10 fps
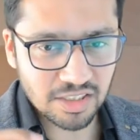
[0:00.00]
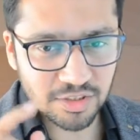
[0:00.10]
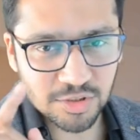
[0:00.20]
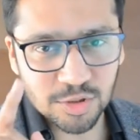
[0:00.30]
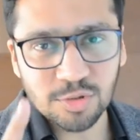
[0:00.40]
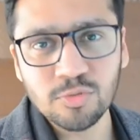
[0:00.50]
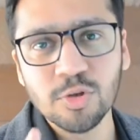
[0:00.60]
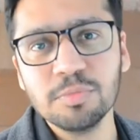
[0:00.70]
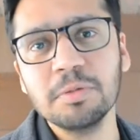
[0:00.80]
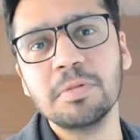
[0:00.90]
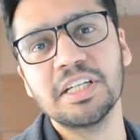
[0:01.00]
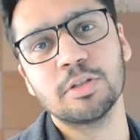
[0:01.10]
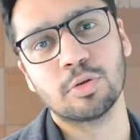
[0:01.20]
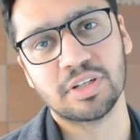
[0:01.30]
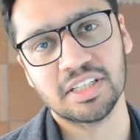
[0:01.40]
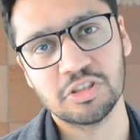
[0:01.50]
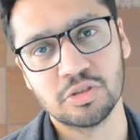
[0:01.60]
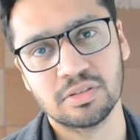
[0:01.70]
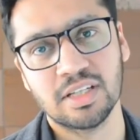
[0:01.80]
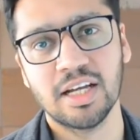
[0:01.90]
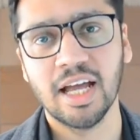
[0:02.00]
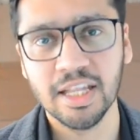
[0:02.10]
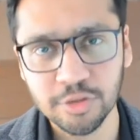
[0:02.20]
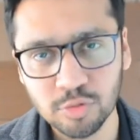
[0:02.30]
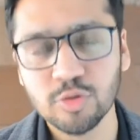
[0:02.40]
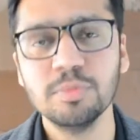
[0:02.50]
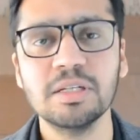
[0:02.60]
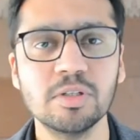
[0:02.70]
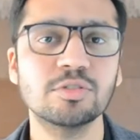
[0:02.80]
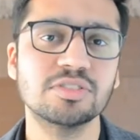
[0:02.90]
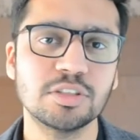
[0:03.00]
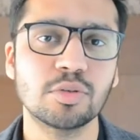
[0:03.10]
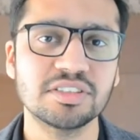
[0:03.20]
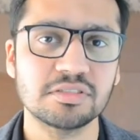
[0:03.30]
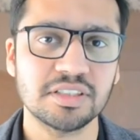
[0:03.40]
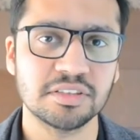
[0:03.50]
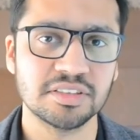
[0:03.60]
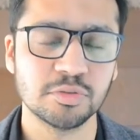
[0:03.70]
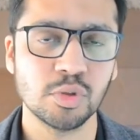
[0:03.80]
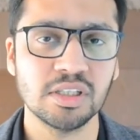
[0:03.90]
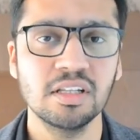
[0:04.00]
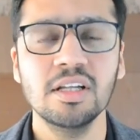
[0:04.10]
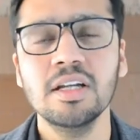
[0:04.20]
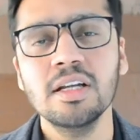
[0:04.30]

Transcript: you would be paying your attention and you would be able to see your instructor as well.